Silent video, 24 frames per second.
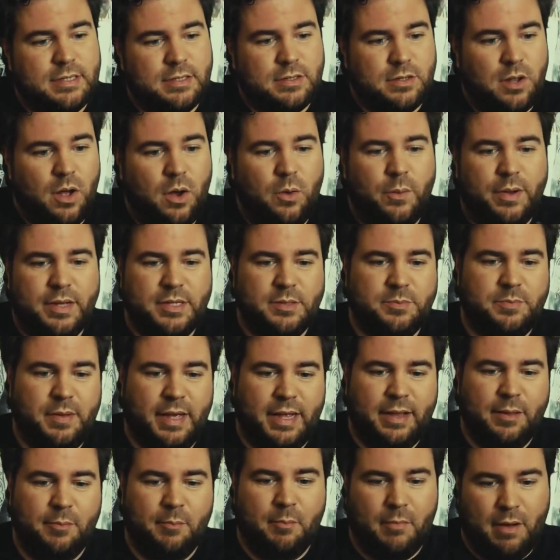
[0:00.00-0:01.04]
has always
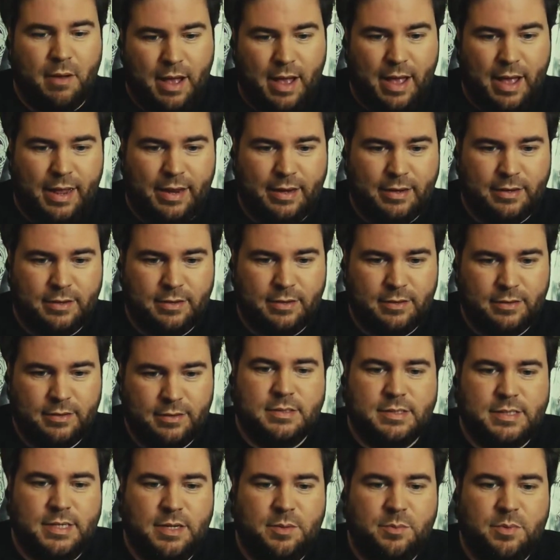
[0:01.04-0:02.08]
been mine. The
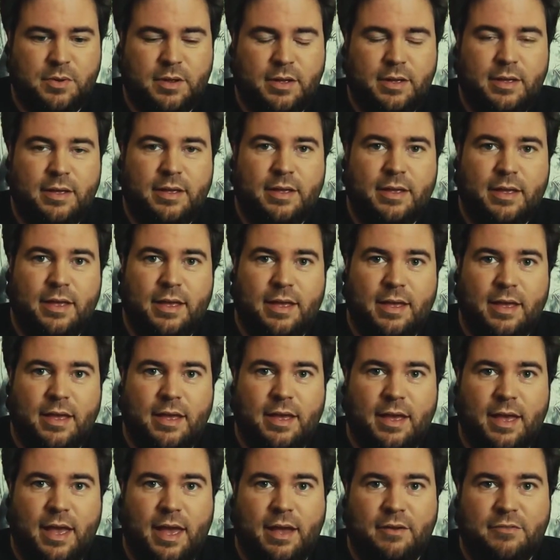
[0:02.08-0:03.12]
Zebra
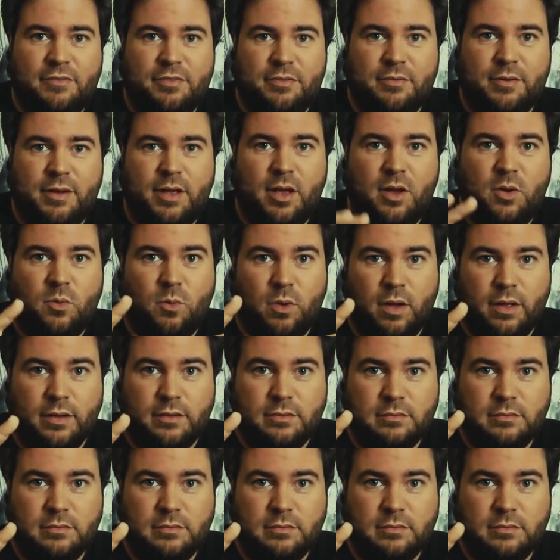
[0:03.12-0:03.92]
F301.